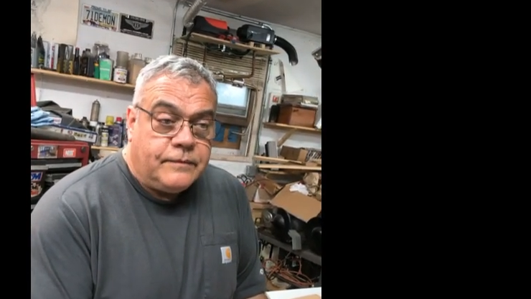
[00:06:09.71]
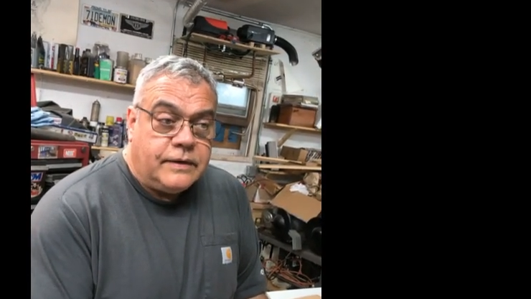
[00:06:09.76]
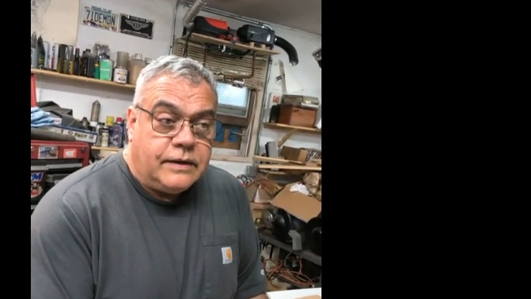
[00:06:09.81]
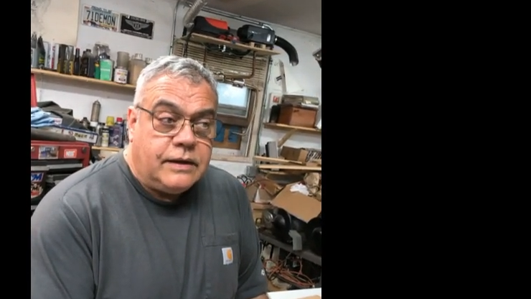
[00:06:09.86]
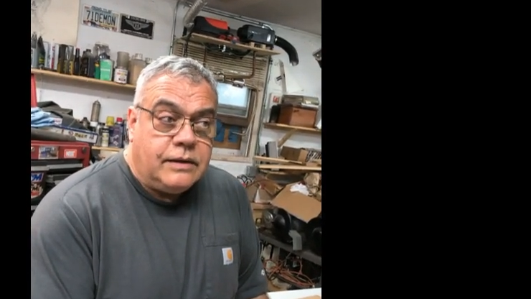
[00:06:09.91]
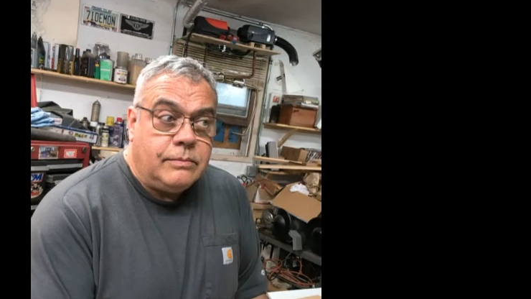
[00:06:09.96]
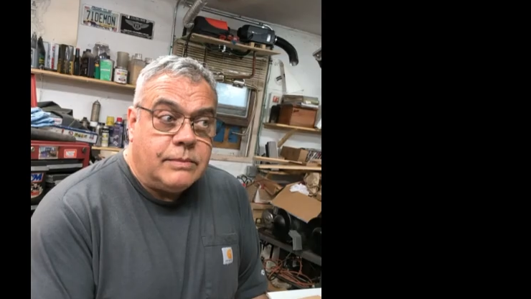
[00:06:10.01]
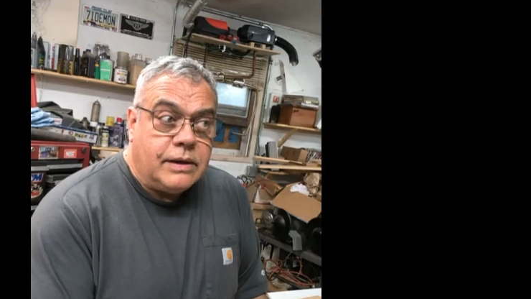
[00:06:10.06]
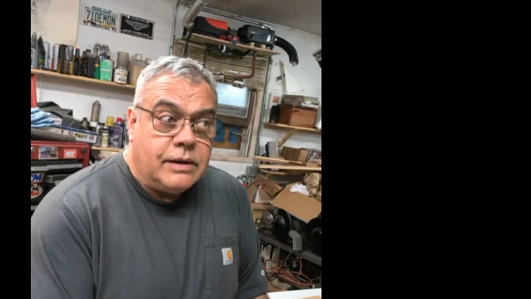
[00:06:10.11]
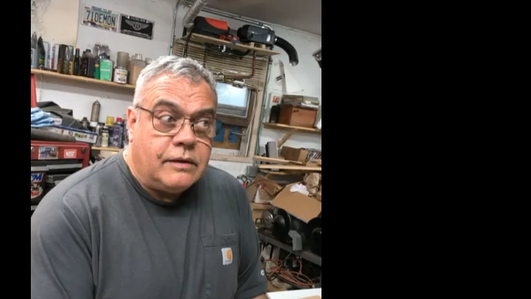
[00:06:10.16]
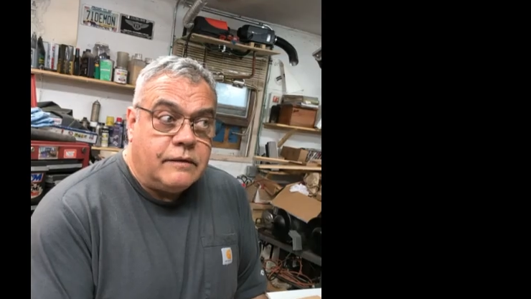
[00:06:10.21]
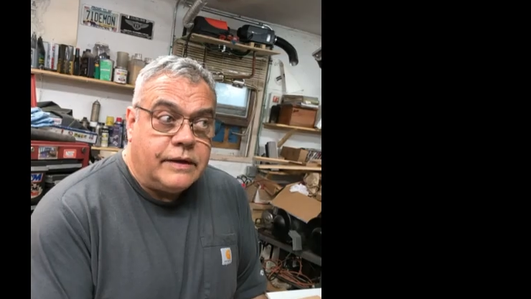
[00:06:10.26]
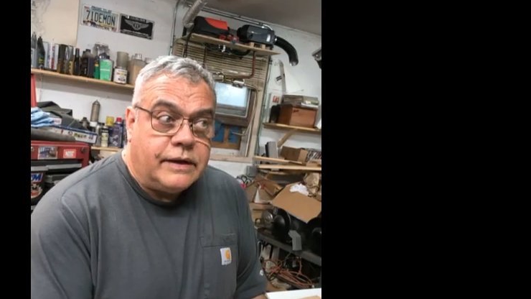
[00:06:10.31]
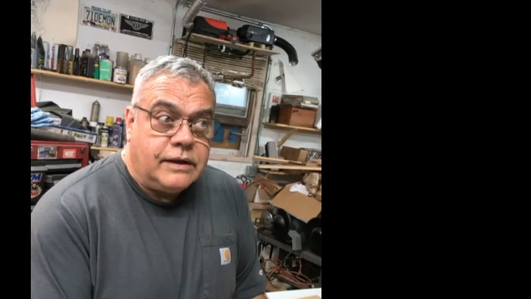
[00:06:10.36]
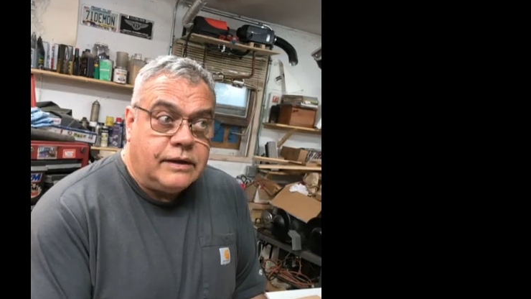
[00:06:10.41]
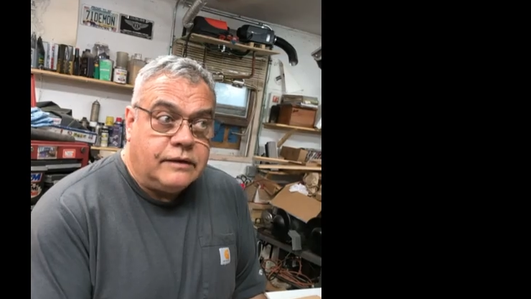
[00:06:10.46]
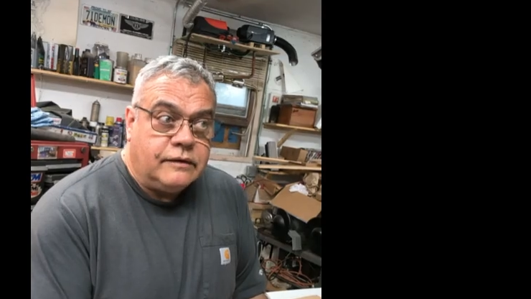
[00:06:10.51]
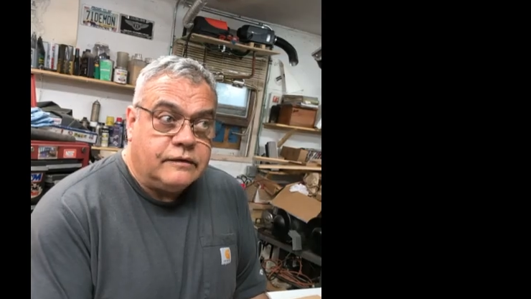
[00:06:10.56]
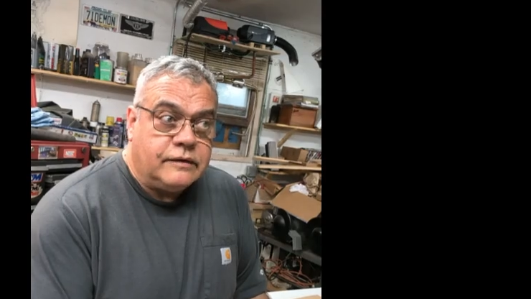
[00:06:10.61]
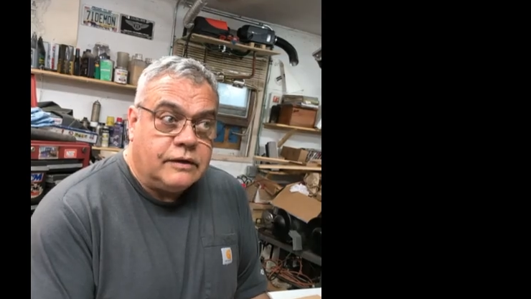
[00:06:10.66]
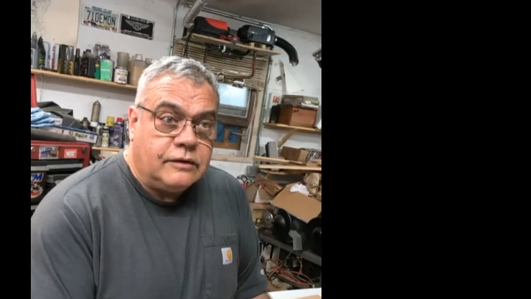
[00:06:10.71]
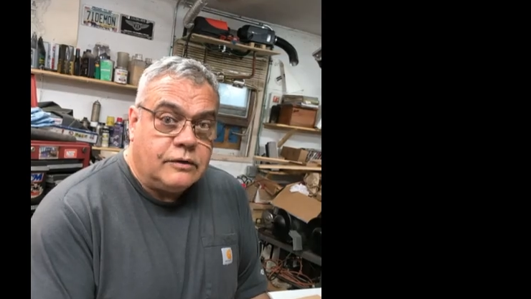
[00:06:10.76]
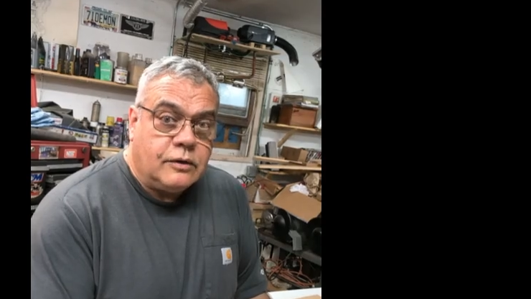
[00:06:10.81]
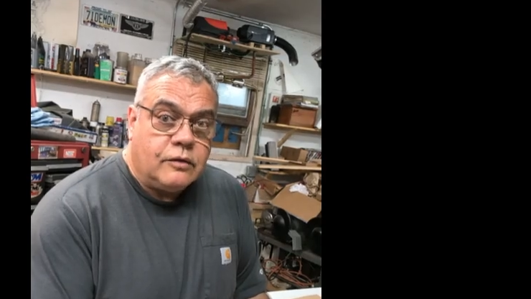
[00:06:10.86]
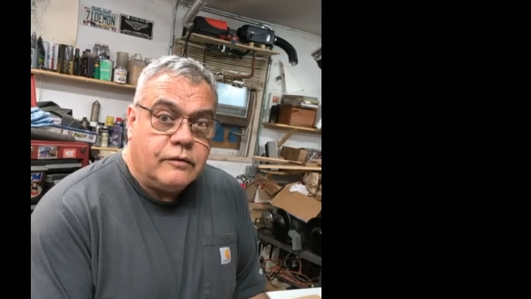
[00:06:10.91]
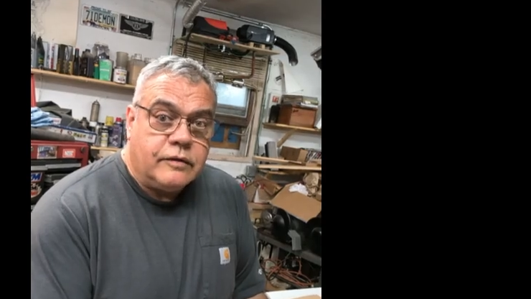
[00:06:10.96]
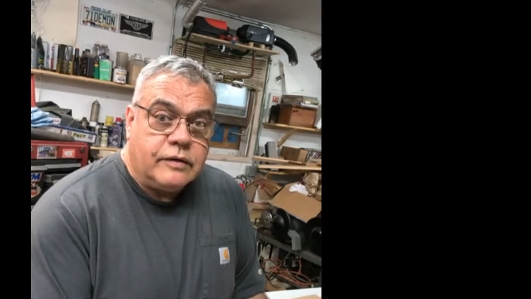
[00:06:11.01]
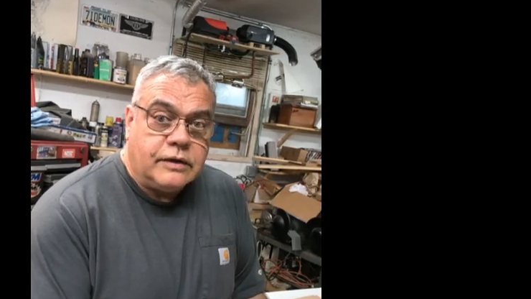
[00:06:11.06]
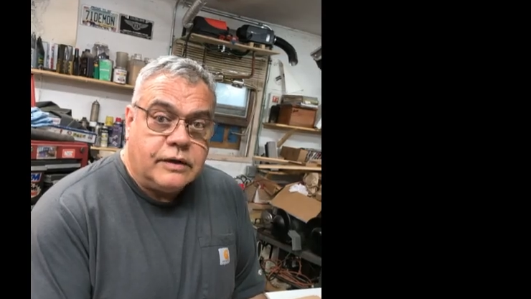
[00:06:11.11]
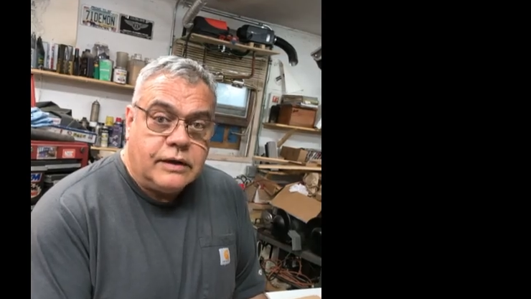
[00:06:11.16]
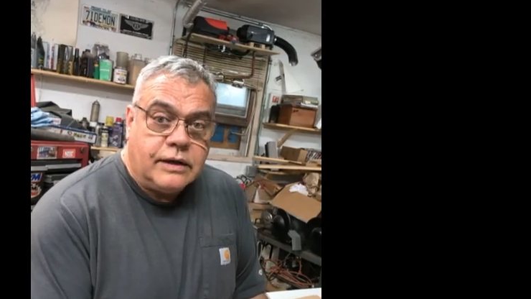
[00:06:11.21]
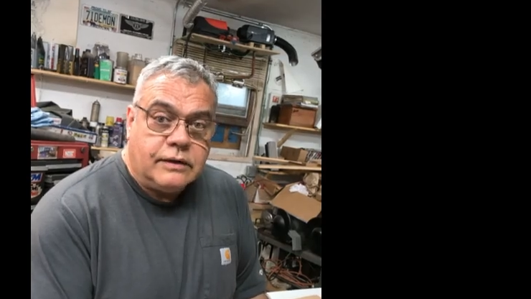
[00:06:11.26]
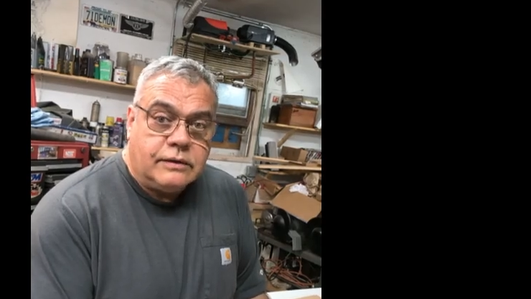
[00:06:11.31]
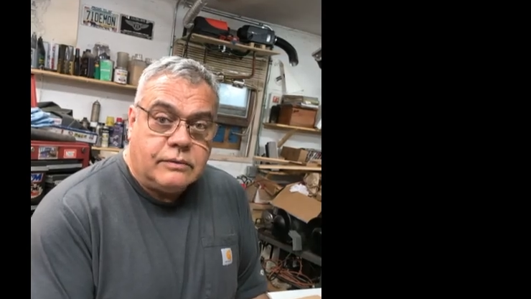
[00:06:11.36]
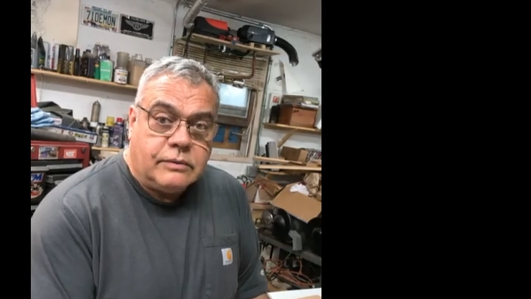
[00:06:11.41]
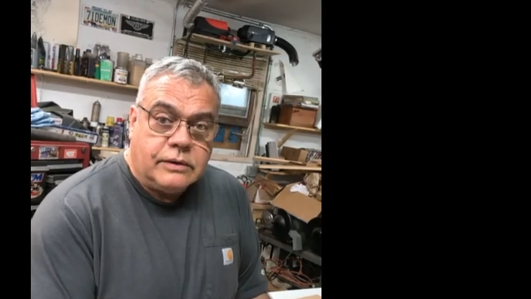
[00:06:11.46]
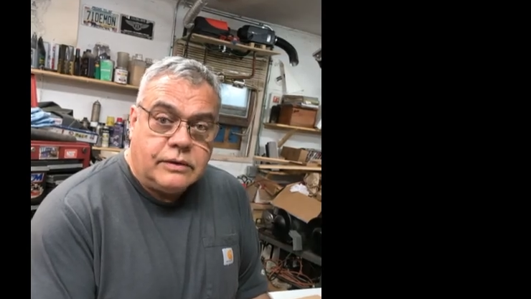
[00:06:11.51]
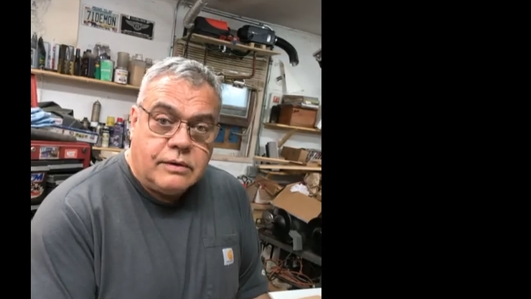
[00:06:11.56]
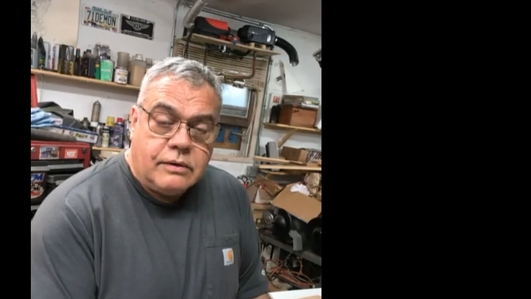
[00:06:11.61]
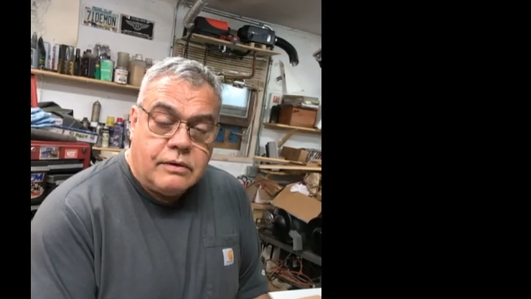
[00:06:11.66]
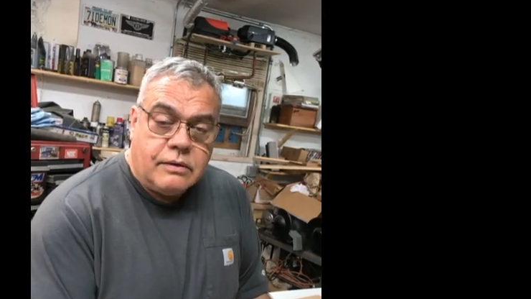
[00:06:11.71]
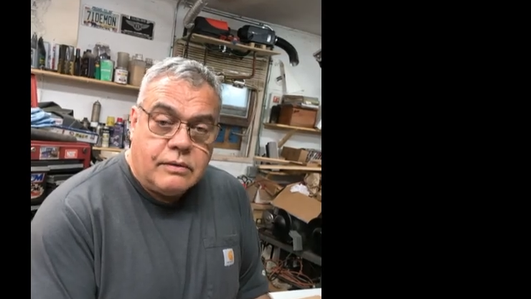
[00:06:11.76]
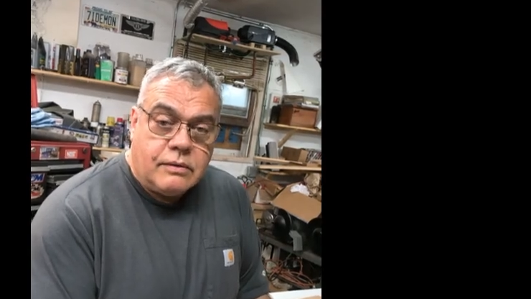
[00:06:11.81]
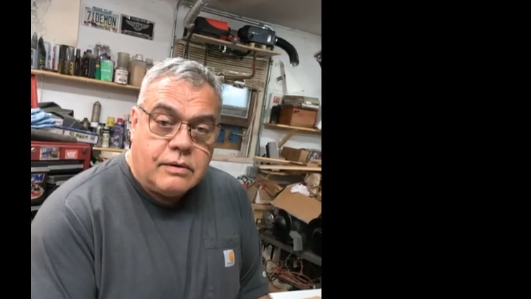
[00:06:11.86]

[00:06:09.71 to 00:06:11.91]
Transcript: email that he sent over to get the return